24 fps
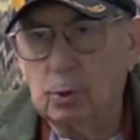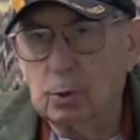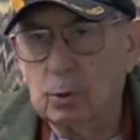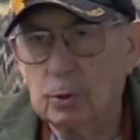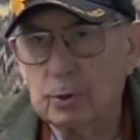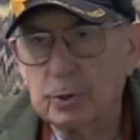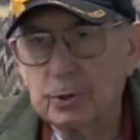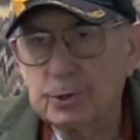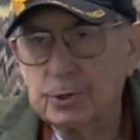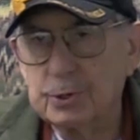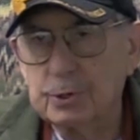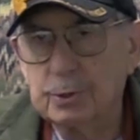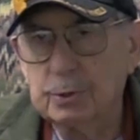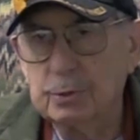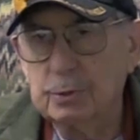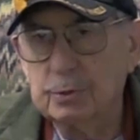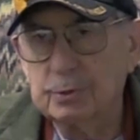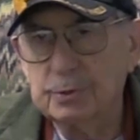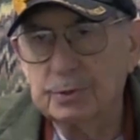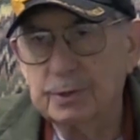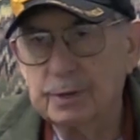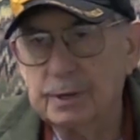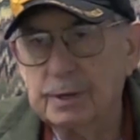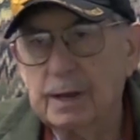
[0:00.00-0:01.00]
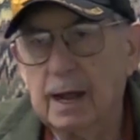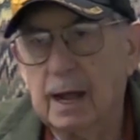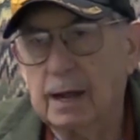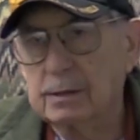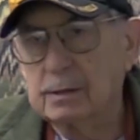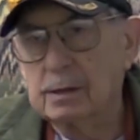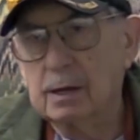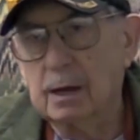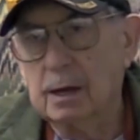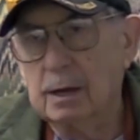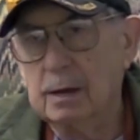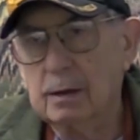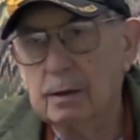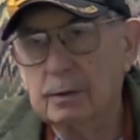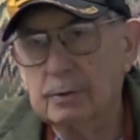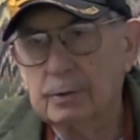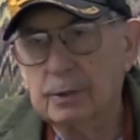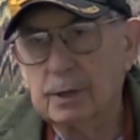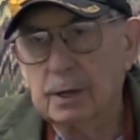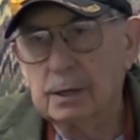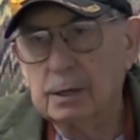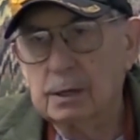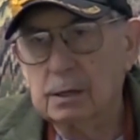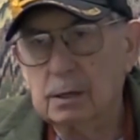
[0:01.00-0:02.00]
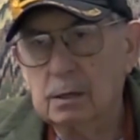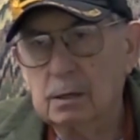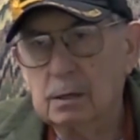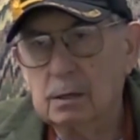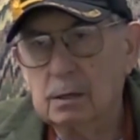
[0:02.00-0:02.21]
horseshoes and that kind of thing.